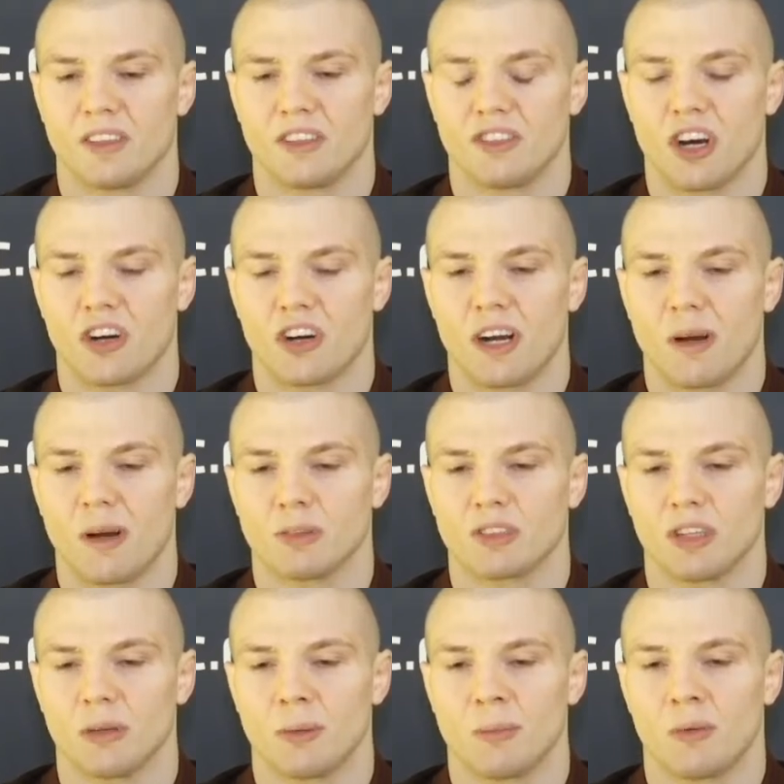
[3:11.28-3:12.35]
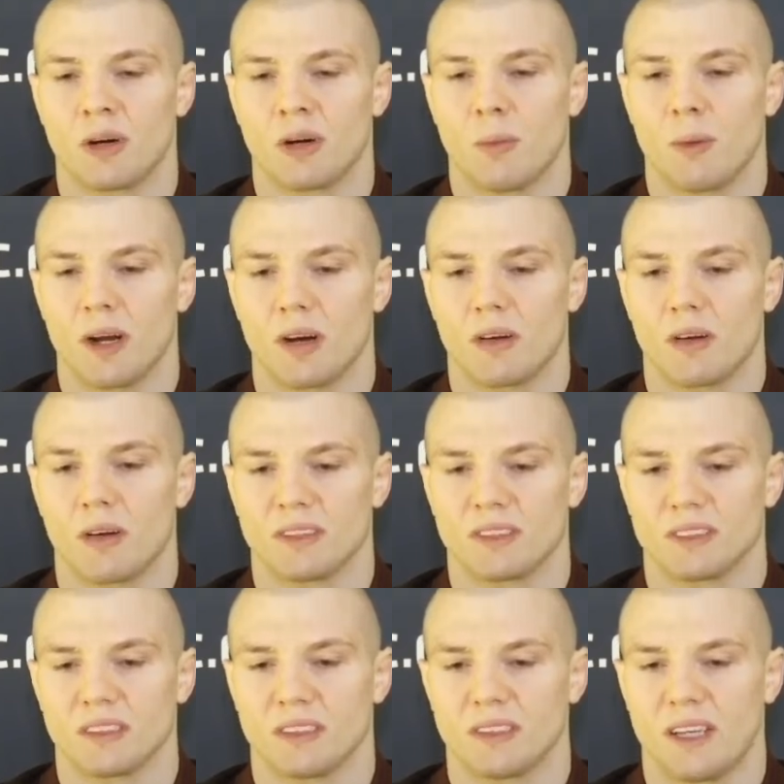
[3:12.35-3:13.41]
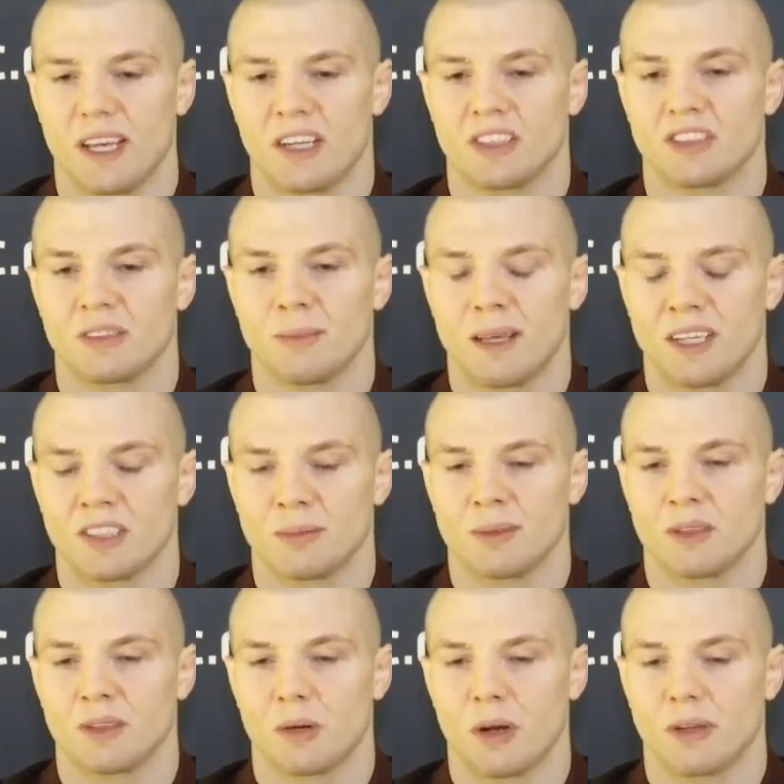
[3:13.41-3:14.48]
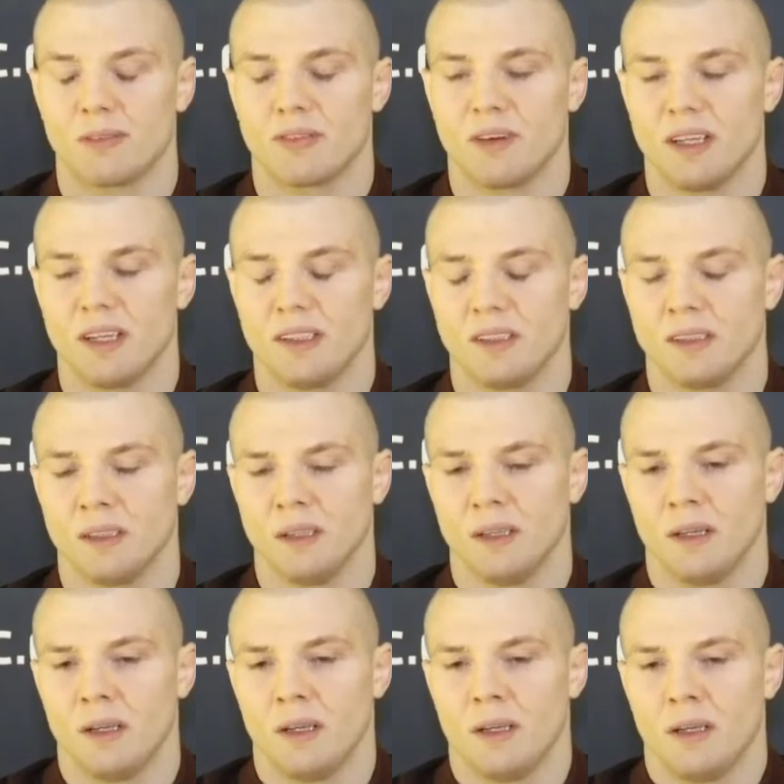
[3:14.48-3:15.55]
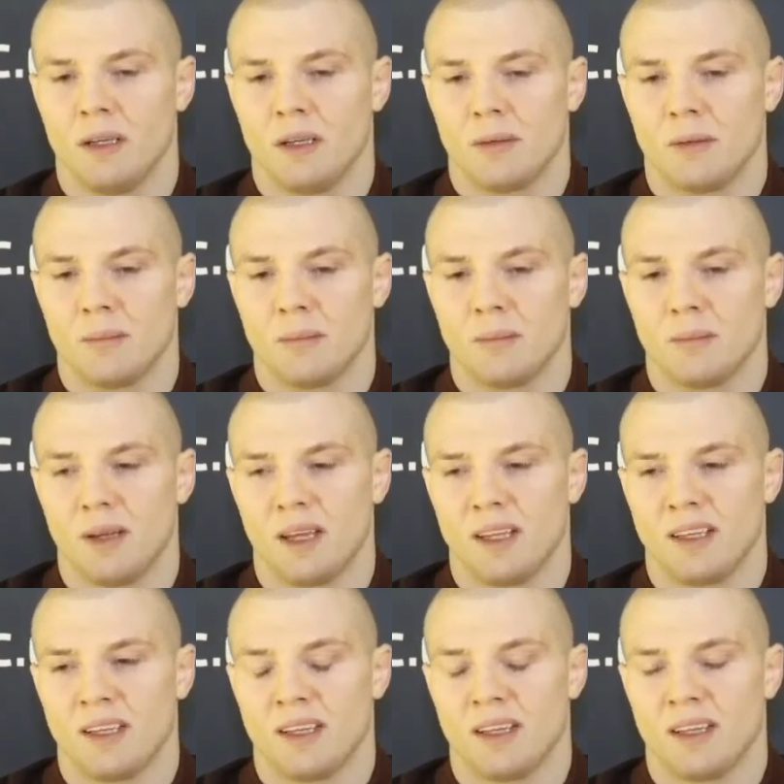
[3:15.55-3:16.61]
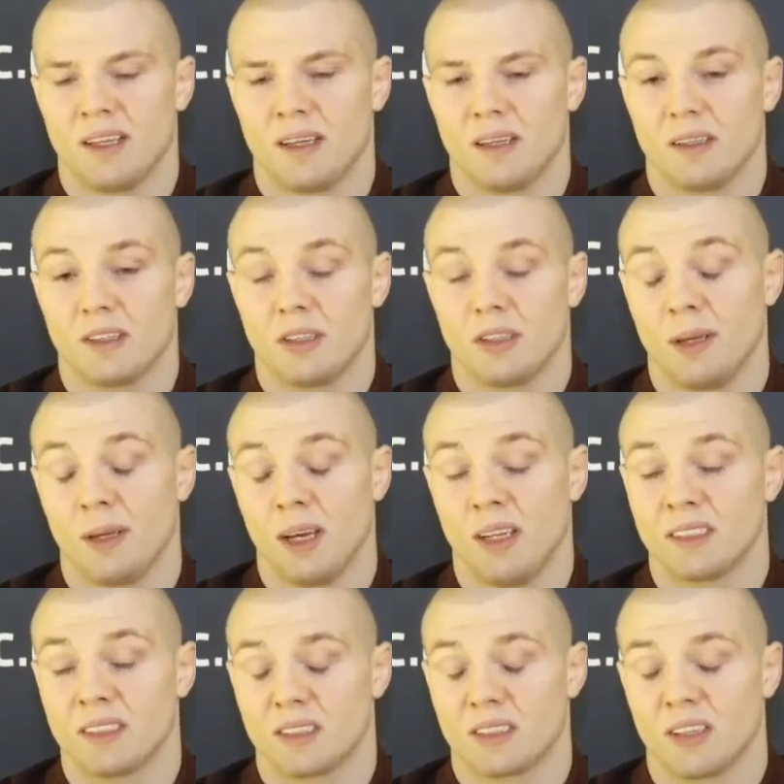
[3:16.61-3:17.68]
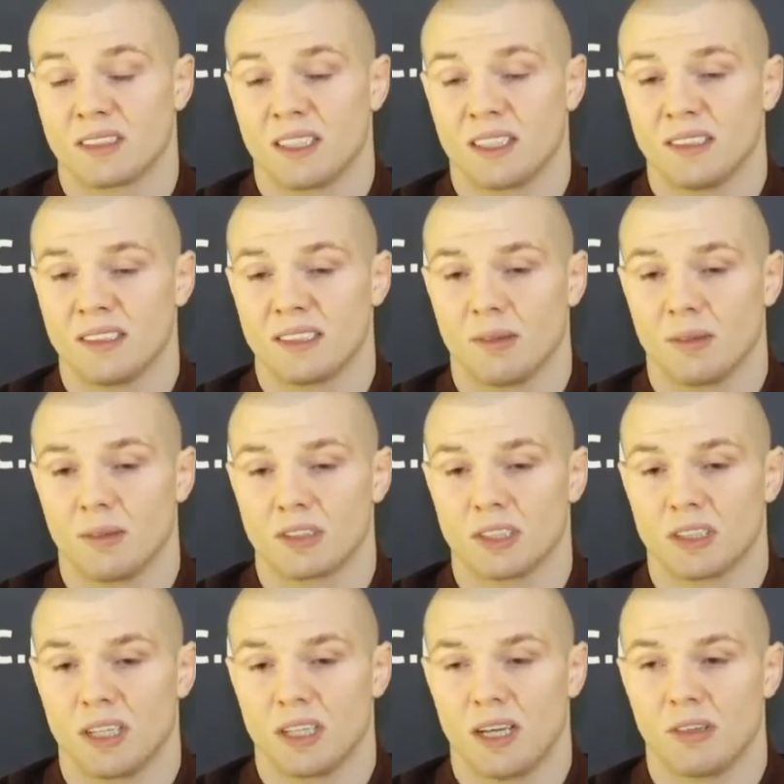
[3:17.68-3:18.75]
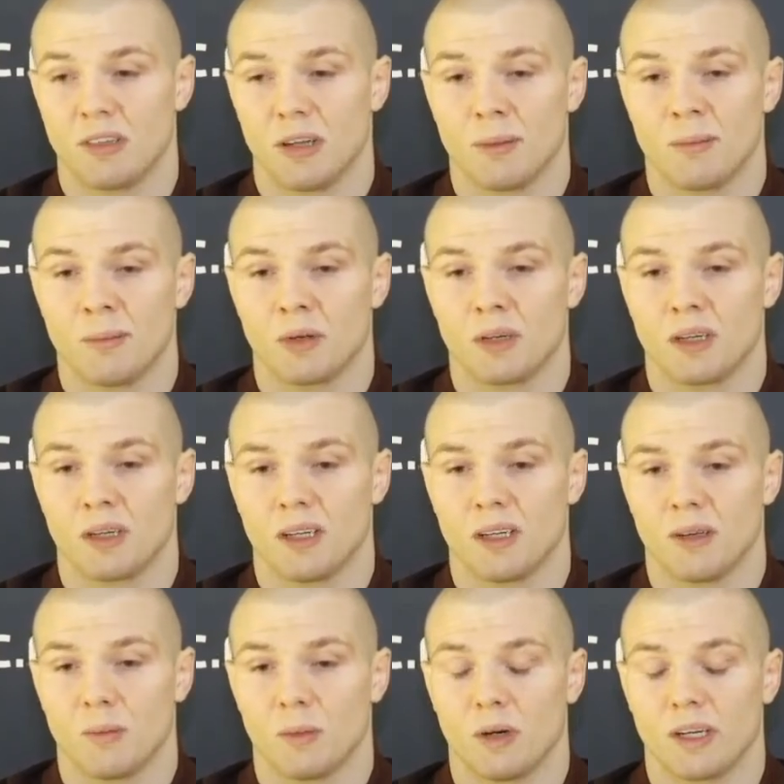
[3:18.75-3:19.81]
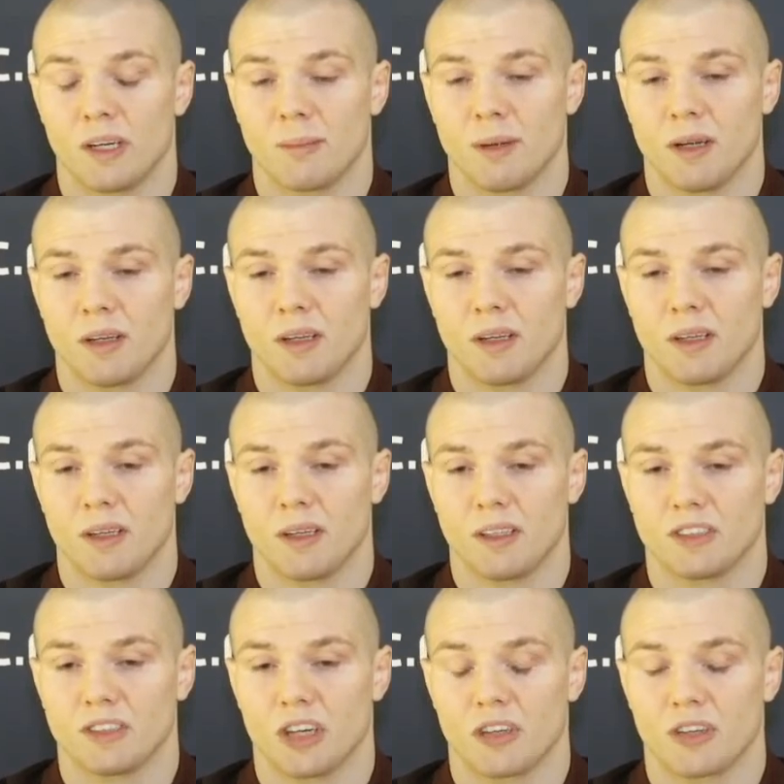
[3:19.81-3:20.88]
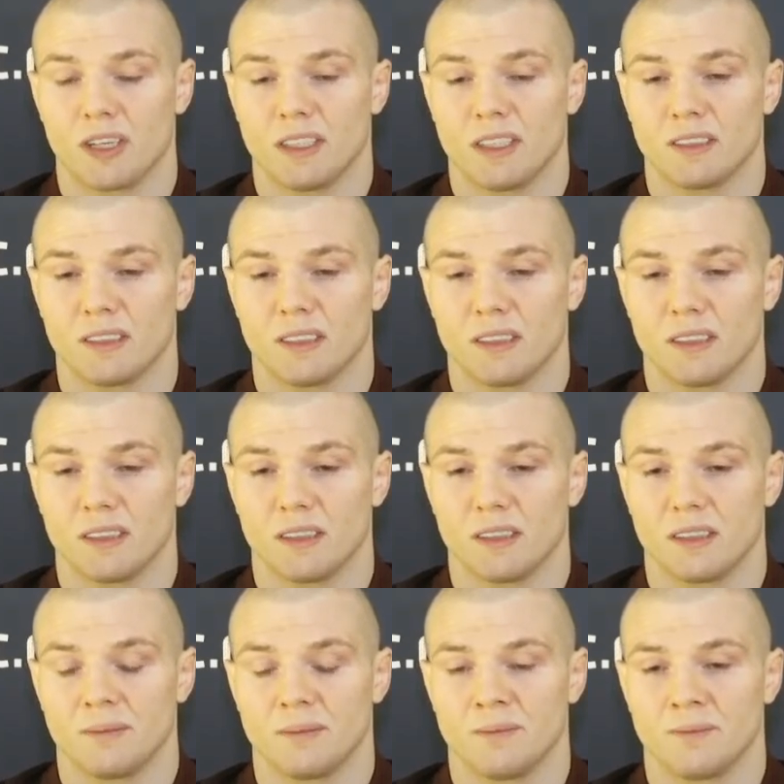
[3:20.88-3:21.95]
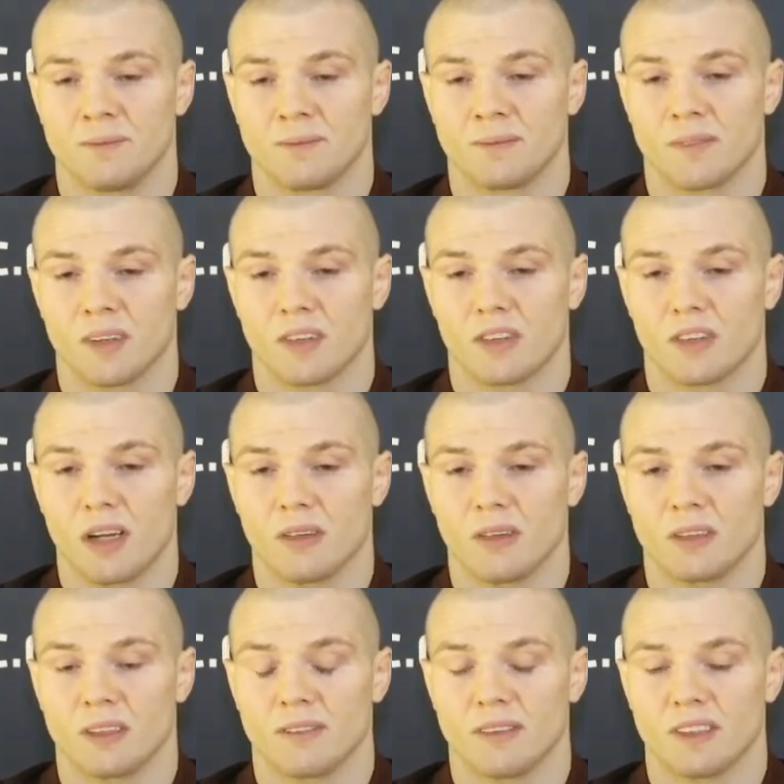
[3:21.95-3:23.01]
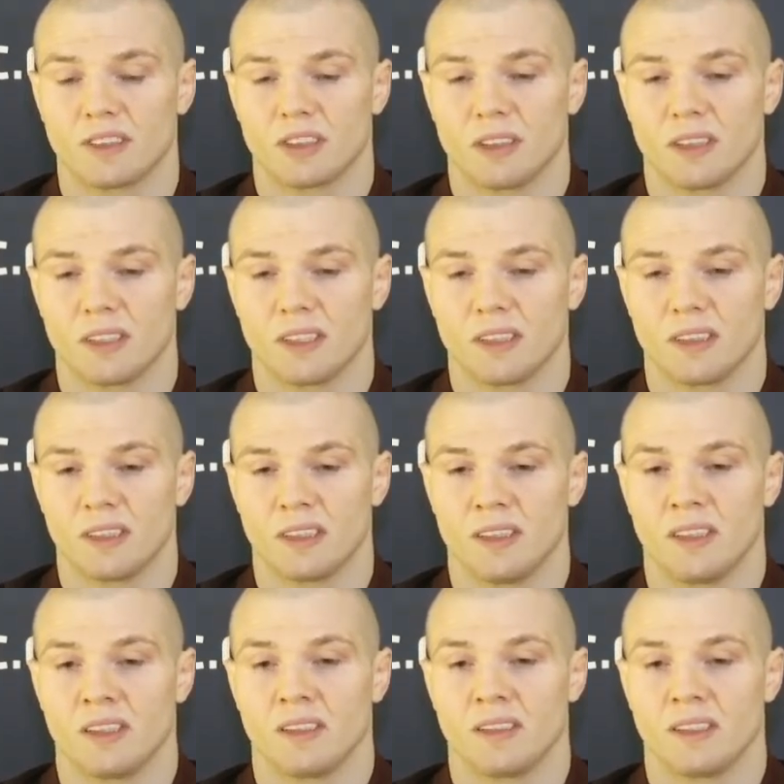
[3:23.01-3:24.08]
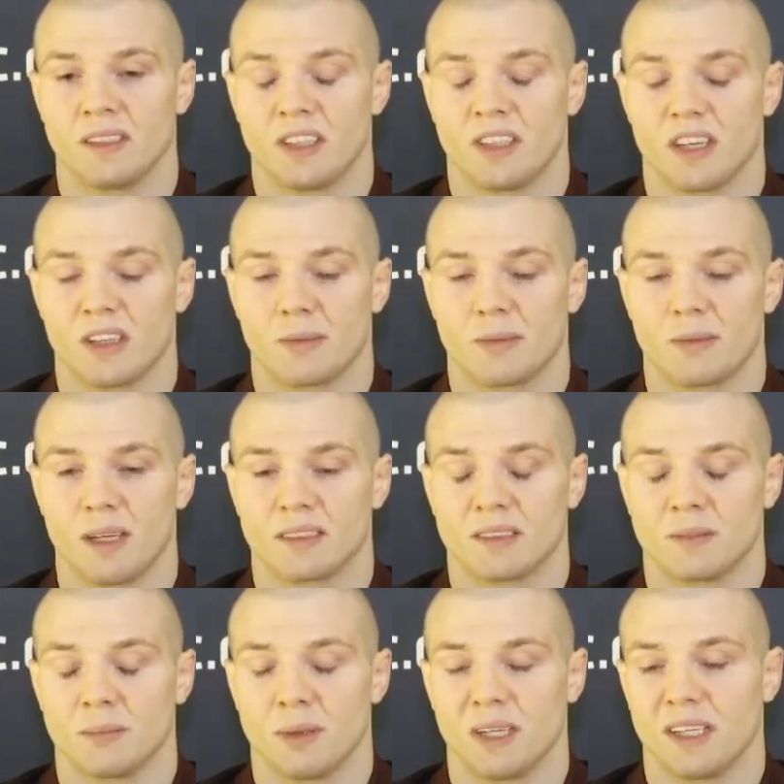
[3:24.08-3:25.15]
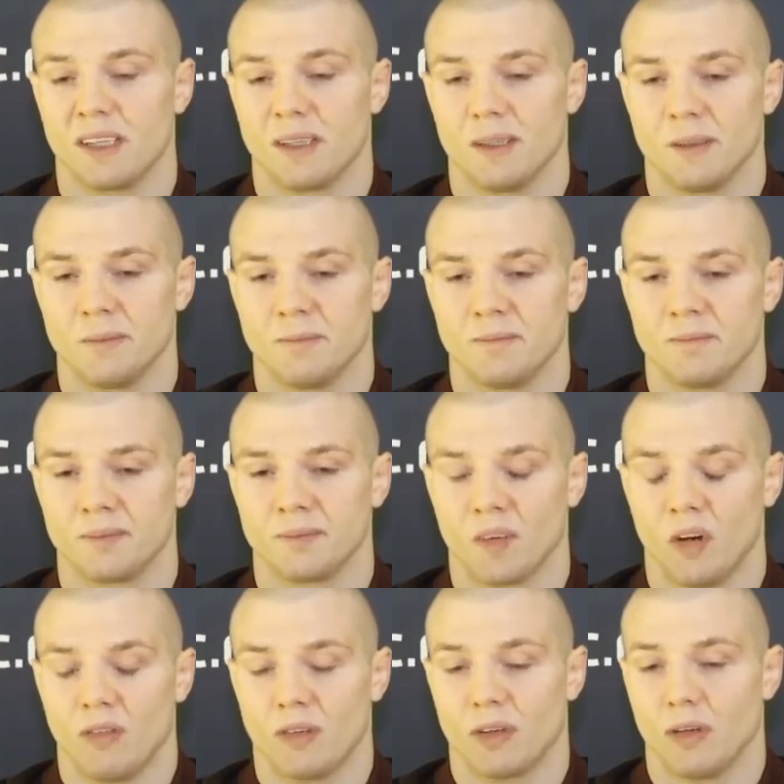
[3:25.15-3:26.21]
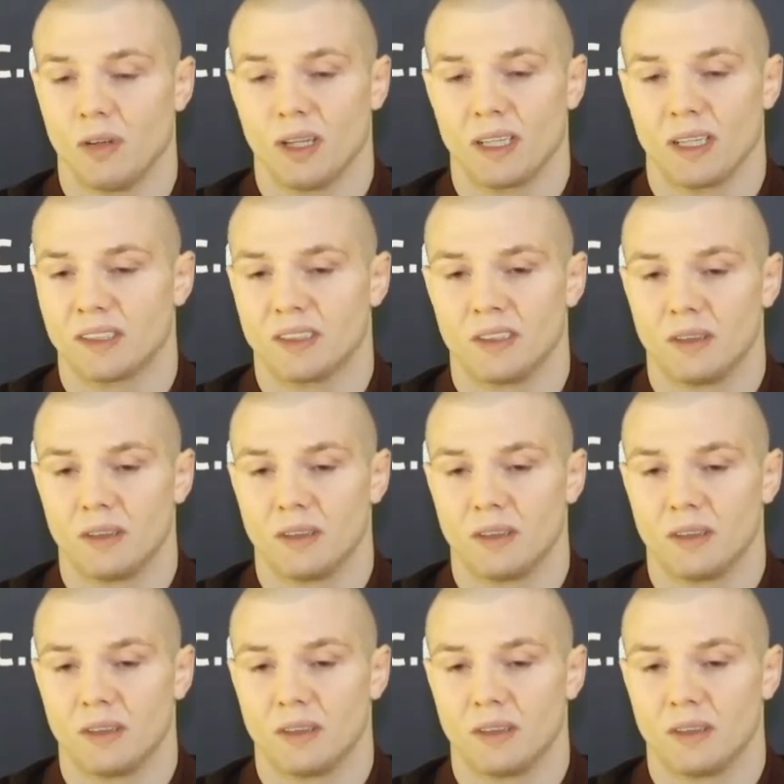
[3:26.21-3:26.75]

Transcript: Jacare was a little bit more aware of his energy management throughout the fight, and to be honest, on a sense, I would have been more worried about Jacare's round eventually than Jack Hermansson. But overall, like